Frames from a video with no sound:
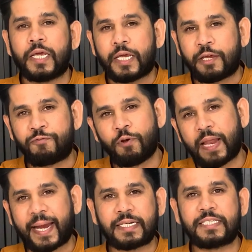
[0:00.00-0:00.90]
If you
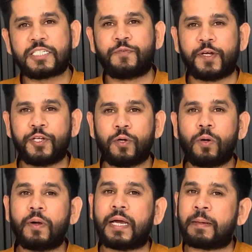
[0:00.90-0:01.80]
liked this
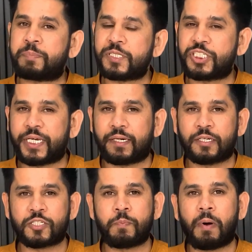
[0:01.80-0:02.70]
video, appreciate
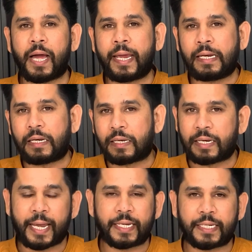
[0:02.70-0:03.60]
us by
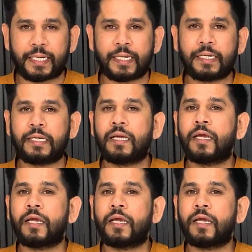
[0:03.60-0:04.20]
liking,